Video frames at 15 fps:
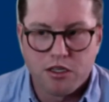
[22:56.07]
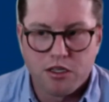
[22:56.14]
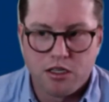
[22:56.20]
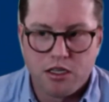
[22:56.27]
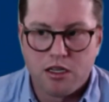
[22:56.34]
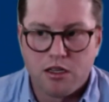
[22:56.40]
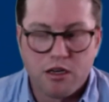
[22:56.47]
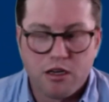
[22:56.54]

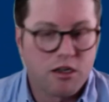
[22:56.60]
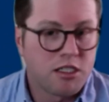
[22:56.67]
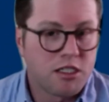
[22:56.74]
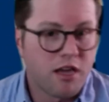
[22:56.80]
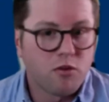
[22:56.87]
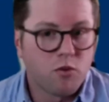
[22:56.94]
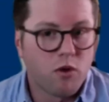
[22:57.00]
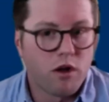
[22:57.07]
And their
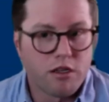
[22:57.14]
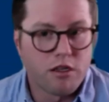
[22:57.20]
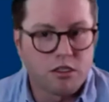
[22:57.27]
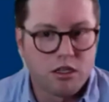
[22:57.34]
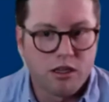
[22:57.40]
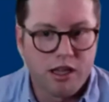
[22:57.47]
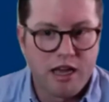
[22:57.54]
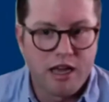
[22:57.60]
intent was
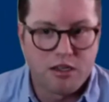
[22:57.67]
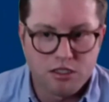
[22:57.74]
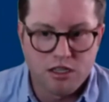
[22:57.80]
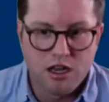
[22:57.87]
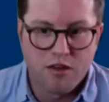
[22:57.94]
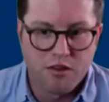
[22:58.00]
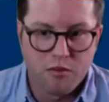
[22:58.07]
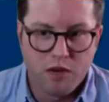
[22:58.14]
to land at
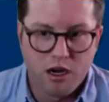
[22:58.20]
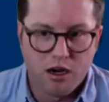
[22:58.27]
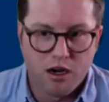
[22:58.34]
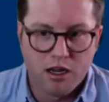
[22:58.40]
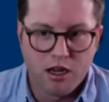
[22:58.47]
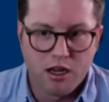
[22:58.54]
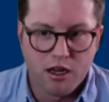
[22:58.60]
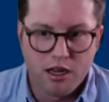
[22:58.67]
South
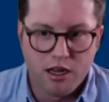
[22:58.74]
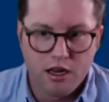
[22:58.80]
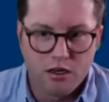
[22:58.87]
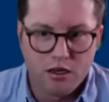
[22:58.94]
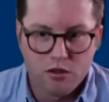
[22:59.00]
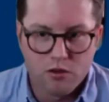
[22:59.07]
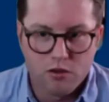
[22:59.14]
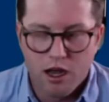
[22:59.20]
America and
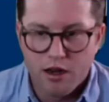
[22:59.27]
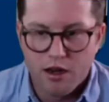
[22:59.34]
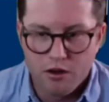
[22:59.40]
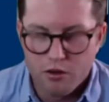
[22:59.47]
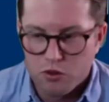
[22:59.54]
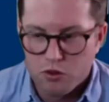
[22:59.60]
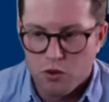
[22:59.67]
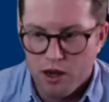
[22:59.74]
do God
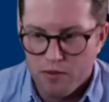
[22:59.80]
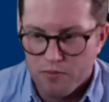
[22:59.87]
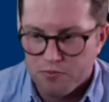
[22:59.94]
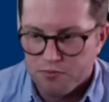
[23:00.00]
knows what